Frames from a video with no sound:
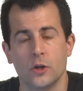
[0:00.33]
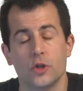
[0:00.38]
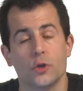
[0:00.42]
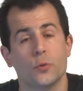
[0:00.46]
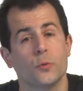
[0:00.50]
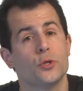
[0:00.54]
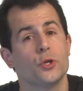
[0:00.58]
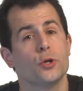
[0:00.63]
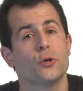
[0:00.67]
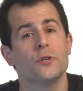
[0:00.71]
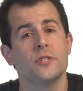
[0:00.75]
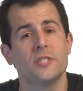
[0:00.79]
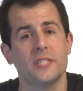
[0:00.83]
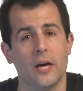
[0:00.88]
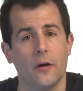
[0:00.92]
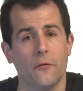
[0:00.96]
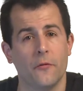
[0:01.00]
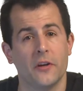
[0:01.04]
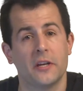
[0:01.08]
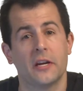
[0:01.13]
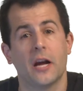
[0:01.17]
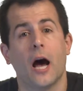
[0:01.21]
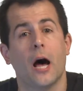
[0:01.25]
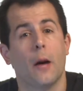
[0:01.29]
So it turns
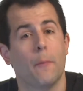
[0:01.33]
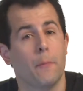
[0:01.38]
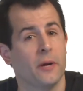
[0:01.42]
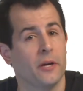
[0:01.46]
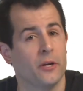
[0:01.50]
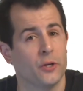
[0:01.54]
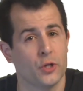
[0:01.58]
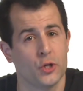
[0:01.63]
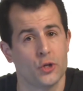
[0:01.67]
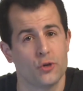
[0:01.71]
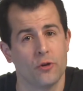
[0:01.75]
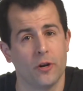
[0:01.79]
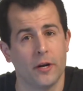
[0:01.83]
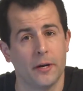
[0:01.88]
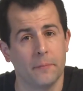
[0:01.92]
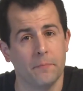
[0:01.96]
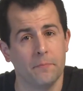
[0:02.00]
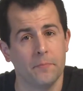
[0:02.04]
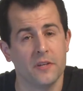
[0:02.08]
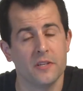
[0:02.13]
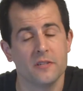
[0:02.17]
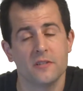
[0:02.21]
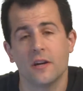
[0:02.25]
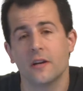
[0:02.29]
out that copying a string
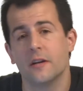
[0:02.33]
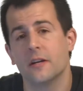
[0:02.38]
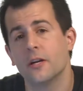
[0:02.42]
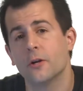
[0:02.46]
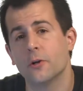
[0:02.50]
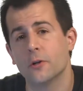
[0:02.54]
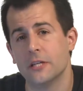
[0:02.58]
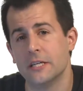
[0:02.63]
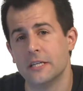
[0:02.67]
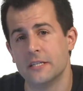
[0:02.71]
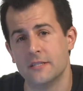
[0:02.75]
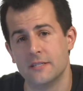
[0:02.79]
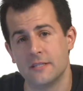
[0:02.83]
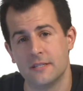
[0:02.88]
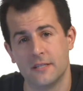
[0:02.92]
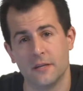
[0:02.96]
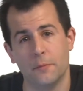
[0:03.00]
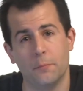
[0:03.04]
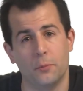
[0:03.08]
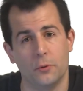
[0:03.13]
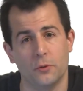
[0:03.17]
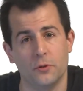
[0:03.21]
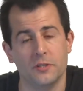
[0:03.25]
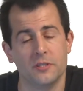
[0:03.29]
is not nearly as
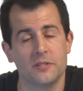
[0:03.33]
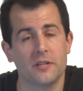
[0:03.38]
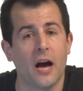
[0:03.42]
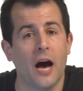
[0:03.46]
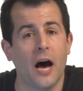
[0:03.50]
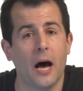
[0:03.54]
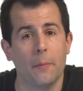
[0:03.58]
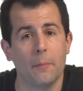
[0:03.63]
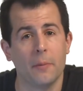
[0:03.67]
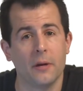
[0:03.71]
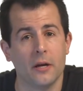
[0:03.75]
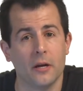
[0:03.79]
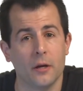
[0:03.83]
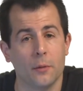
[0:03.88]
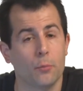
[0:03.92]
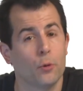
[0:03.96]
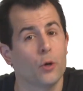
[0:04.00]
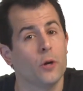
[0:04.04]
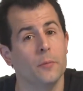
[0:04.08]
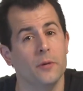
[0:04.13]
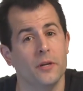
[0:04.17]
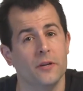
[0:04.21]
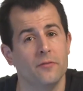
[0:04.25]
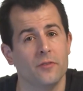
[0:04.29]
simple as copying a
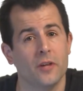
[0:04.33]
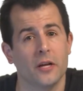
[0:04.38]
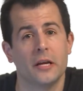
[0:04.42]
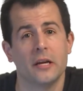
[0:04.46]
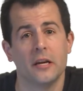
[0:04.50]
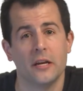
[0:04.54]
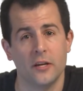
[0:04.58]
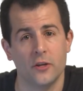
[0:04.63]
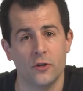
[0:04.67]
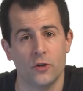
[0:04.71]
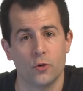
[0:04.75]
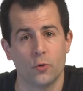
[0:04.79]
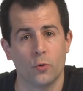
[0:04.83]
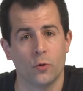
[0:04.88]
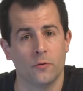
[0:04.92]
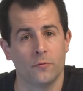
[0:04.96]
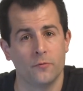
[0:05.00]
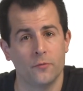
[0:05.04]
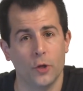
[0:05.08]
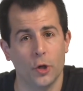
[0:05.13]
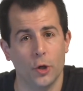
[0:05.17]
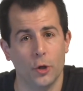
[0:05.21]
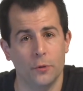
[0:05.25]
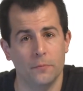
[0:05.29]
primitive like an int or a
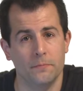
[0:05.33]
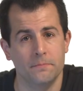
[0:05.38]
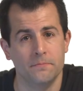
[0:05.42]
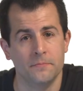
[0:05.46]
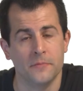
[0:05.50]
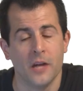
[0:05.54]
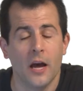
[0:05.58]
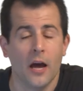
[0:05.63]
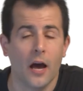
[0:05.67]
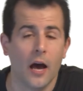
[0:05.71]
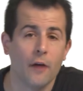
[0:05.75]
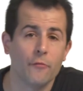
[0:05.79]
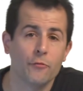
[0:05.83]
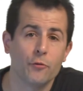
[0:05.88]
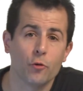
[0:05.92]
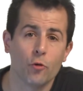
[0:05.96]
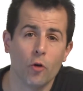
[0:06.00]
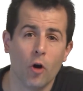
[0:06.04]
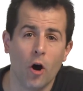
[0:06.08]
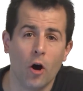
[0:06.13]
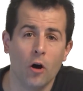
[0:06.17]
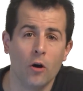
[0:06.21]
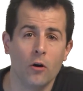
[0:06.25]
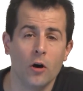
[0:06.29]
float.
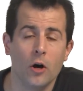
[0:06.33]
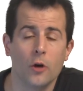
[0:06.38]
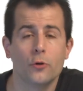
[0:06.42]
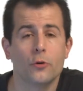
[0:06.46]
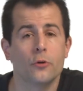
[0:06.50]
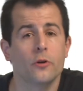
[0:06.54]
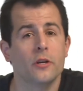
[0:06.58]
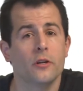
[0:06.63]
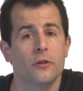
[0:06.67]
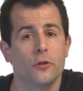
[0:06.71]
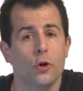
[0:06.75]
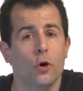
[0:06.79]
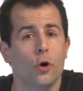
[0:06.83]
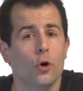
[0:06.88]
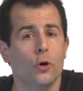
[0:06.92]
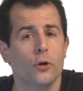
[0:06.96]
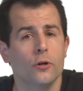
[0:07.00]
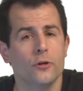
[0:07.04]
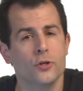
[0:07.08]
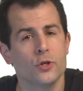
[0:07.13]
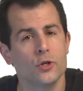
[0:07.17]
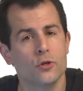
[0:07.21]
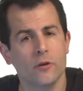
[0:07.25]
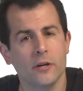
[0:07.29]
After all, underneath the
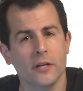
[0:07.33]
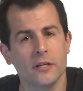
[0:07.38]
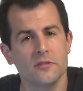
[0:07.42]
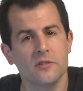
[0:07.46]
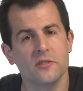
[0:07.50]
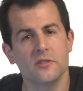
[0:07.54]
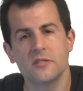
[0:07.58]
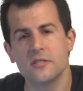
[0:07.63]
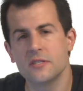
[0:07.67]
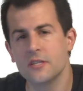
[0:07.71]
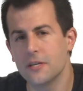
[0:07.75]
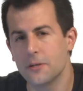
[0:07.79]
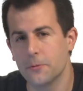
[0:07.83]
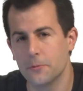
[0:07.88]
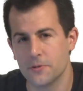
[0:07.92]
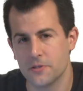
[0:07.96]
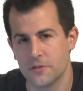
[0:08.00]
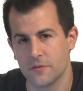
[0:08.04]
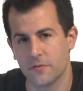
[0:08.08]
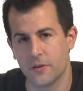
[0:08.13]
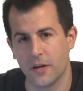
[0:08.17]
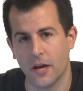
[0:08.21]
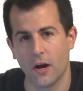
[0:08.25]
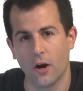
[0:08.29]
hood, a string is a
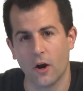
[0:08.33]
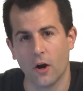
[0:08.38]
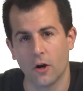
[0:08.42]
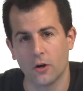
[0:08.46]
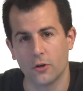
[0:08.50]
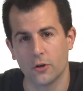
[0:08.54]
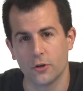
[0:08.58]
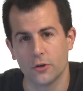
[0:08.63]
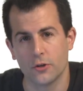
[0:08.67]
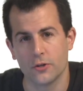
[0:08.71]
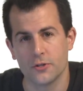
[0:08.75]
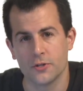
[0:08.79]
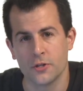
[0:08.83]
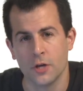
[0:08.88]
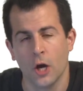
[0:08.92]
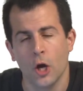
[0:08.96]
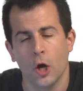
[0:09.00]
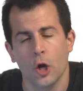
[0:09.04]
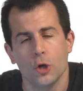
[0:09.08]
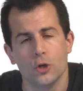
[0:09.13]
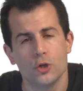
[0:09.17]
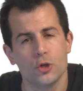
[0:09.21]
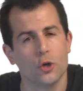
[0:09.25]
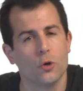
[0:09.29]
sequence of characters.
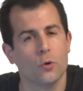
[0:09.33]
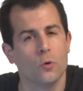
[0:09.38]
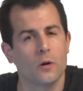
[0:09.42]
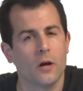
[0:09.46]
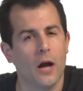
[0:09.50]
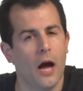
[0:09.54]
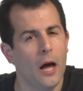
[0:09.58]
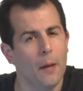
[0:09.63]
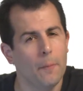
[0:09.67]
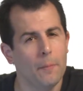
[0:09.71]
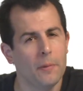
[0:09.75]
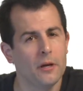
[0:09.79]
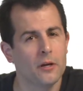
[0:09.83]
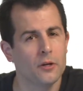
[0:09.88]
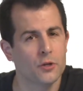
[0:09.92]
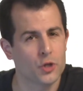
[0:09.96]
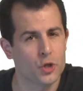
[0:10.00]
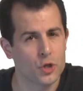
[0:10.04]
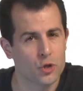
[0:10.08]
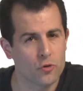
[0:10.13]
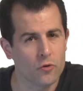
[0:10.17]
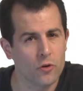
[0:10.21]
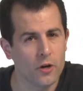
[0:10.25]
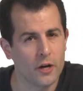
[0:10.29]
So copying a
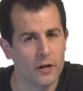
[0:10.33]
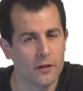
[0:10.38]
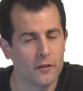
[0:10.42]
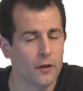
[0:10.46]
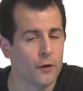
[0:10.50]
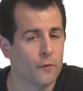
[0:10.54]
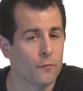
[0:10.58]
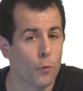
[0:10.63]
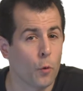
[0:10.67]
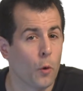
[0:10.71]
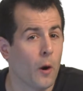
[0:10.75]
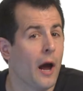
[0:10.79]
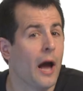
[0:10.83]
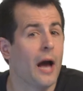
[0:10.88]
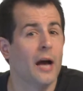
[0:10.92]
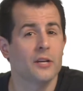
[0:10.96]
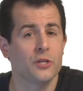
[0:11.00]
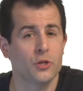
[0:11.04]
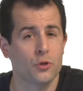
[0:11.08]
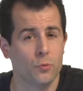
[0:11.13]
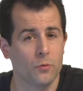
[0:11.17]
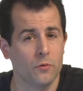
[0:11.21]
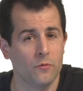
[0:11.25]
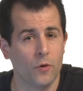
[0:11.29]
string, therefore,
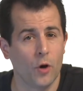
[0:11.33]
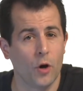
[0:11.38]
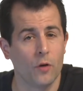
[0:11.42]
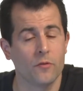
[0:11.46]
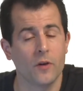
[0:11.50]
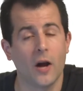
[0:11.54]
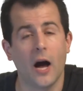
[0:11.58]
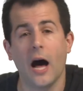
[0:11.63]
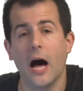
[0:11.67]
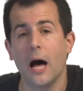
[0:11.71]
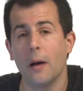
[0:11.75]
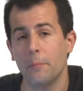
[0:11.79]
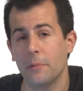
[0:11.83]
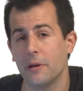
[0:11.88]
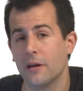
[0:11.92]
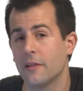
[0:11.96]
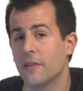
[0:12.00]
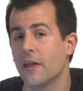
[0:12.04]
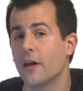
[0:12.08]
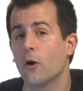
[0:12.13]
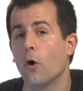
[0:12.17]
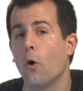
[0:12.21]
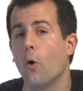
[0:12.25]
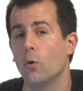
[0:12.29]
has to involve copying
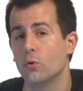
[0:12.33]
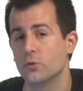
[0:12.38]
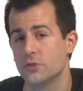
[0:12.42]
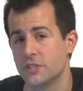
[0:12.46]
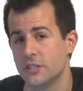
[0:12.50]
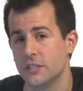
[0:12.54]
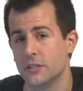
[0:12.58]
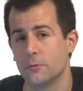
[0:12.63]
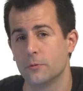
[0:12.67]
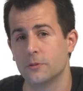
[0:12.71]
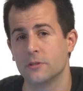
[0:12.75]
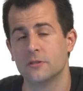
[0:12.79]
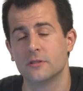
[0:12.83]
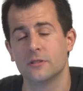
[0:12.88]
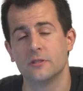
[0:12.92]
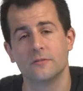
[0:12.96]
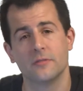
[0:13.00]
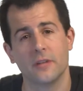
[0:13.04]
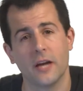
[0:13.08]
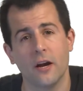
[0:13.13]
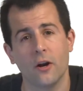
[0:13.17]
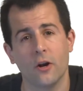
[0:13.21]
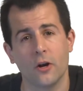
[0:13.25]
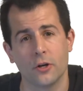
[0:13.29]
that whole sequence
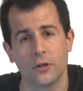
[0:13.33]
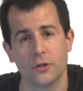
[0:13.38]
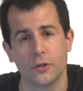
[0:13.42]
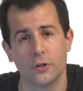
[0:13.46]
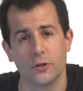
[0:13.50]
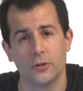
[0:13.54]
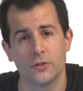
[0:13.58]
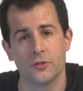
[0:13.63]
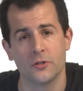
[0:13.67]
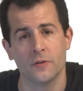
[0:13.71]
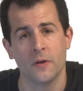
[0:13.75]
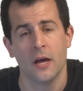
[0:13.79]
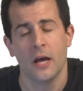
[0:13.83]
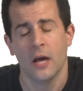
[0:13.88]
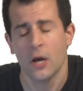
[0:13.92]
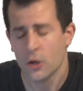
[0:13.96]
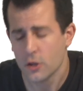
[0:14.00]
of characters.